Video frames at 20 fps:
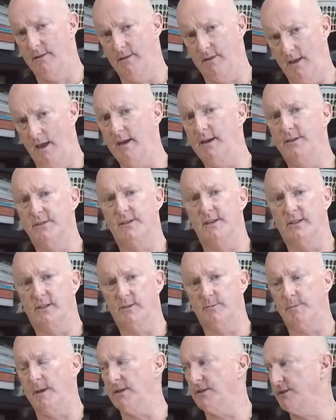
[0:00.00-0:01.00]
It is an
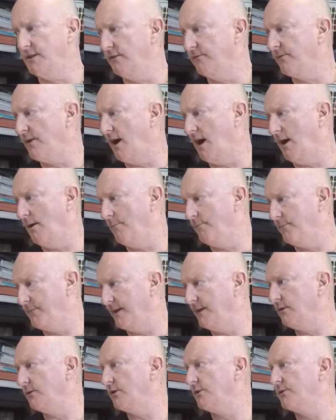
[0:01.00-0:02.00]
expensive
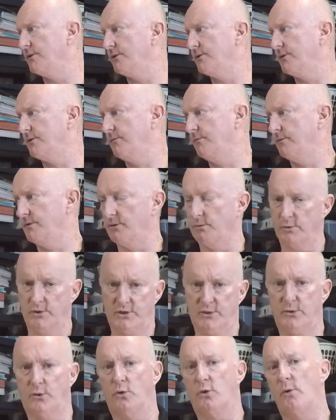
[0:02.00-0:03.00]
thing to
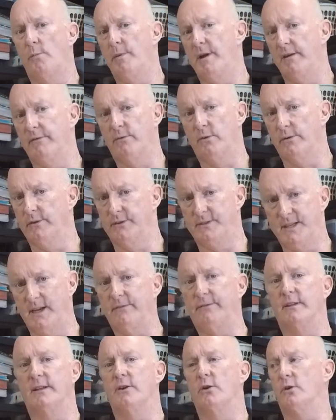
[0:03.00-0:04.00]
restore a bevel.
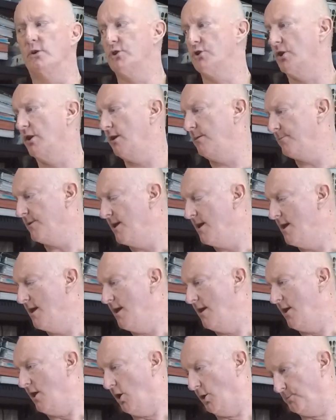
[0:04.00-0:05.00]
Definitely not cheap.
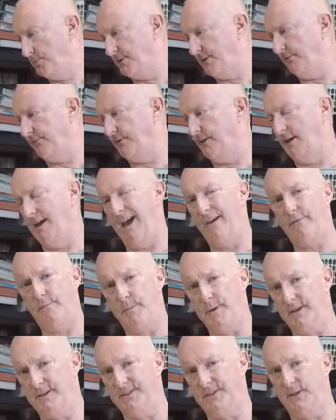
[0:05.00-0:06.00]
Helps if you have a
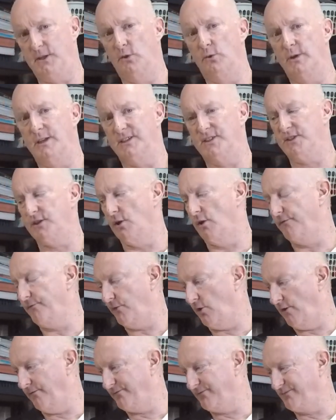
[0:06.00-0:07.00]
bit of skill yourself.
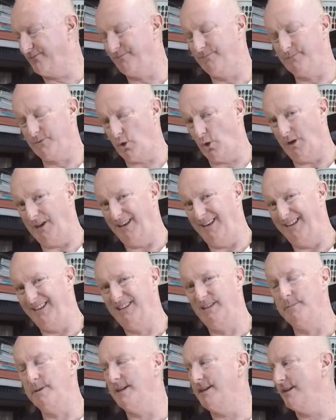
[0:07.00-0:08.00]
I've got a
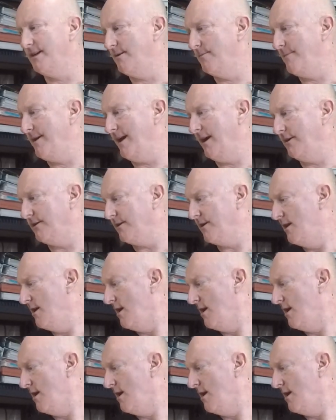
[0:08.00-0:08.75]
limited amount.